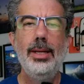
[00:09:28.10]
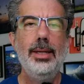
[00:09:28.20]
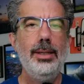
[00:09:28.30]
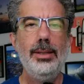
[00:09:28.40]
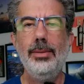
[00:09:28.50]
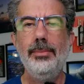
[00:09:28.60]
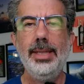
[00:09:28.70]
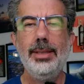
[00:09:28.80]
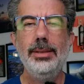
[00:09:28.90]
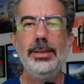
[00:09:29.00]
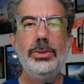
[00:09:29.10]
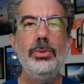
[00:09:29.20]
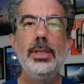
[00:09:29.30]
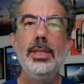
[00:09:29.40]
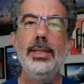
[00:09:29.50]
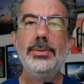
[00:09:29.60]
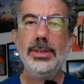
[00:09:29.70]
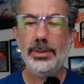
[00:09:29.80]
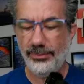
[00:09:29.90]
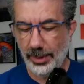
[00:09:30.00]
Oh, my goodness. You are going to have
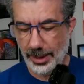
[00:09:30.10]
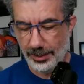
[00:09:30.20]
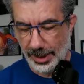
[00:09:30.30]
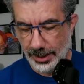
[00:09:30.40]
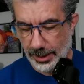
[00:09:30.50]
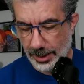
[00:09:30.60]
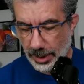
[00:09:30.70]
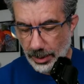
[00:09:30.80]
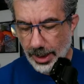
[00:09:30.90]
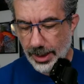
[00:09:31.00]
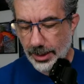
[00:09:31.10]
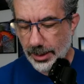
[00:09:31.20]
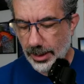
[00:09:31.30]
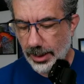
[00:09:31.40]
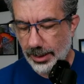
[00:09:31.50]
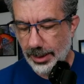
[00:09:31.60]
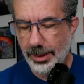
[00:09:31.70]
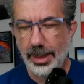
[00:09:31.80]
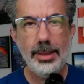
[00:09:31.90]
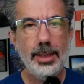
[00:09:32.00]
such a freaking amazing time. You got, I think, a
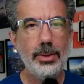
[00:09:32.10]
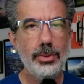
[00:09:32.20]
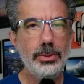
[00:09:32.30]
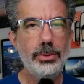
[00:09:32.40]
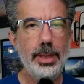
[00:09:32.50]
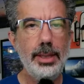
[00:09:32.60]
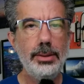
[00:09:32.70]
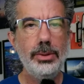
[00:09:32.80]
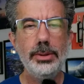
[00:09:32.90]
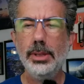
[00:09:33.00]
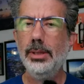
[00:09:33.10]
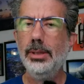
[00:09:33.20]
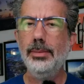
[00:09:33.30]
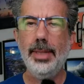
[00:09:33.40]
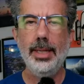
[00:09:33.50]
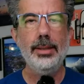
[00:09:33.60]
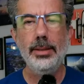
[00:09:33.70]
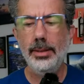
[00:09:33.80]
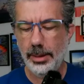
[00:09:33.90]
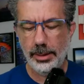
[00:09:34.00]
10-night cruise, right, on yours? Oh, man.
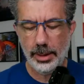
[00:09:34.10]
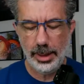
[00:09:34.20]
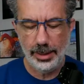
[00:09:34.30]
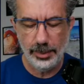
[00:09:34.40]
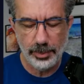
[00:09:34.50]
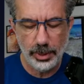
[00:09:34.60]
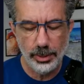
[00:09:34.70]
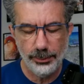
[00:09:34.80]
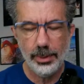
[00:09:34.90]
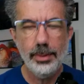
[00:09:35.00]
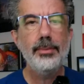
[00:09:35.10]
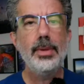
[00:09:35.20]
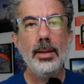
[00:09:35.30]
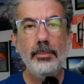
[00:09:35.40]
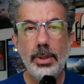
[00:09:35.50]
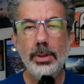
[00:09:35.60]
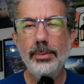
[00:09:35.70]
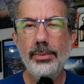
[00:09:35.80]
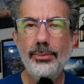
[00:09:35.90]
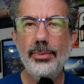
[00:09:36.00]
You're going to have a beautiful
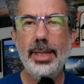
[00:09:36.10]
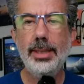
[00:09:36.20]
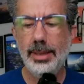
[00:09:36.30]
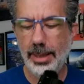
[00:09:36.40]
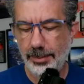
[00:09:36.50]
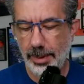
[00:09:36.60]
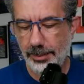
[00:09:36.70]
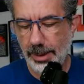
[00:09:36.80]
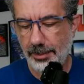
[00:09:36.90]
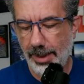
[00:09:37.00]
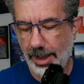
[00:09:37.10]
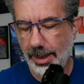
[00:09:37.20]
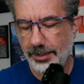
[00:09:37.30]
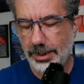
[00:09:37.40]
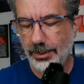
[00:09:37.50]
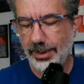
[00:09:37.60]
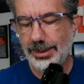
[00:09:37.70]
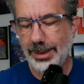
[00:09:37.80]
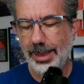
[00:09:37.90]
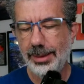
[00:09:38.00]
freaking time up there, man. I'm so
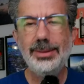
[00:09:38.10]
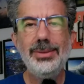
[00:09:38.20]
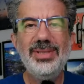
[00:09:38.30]
excited.